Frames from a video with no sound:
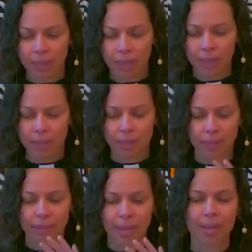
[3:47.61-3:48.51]
you know,
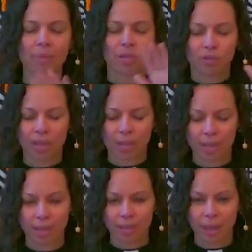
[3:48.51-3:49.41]
again, the, the
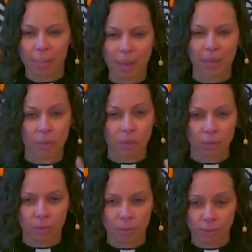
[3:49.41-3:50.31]
imagery is
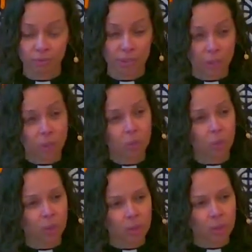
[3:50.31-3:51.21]
about the
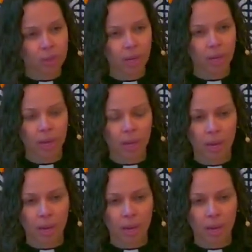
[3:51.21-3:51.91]
physical world,